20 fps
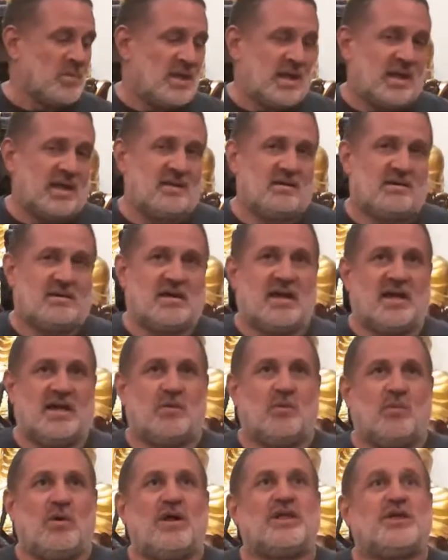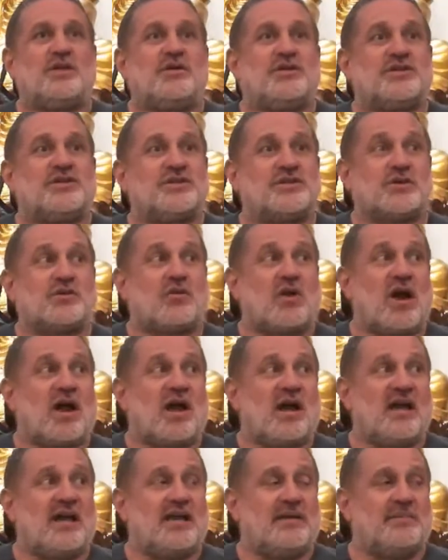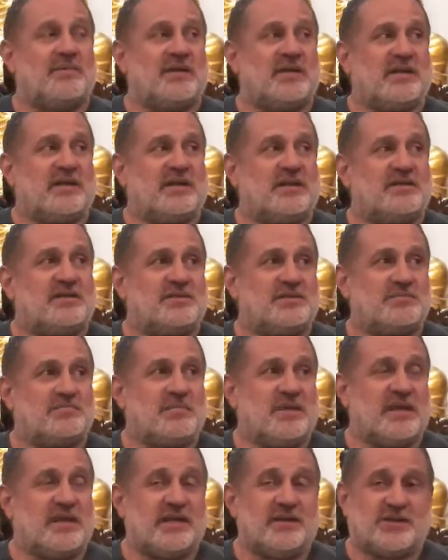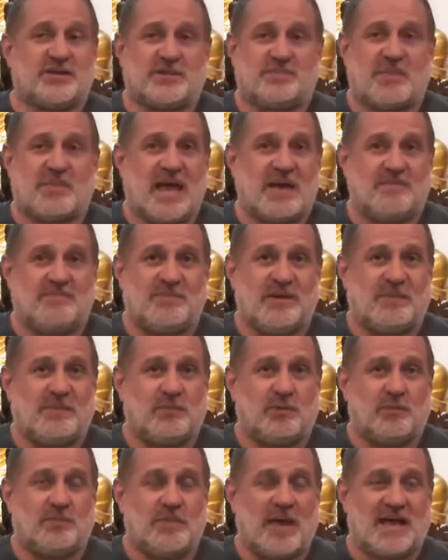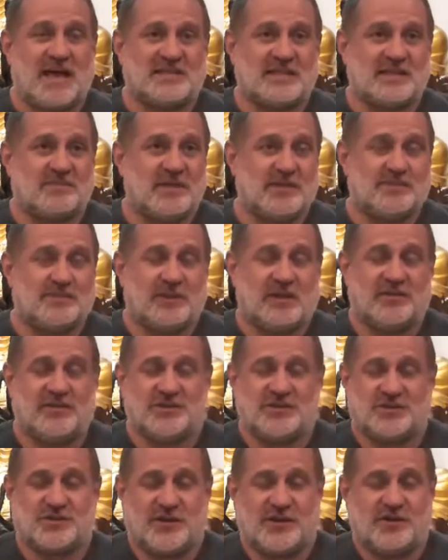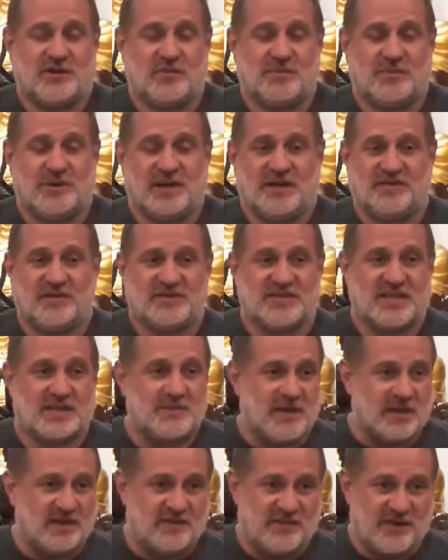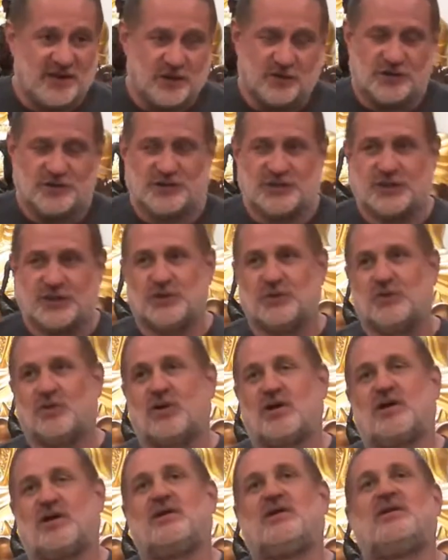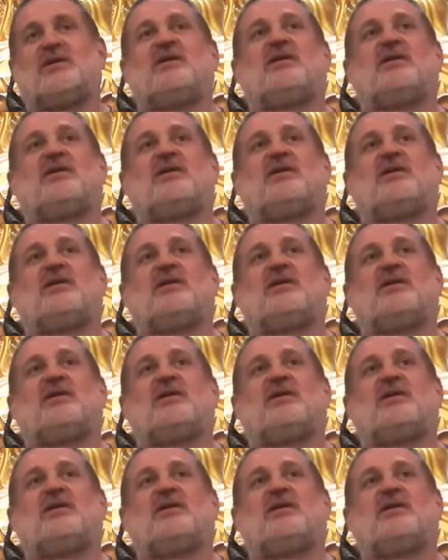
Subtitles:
And kind of what you described is meaning just passing people on the street, or being in the same elevator as you, or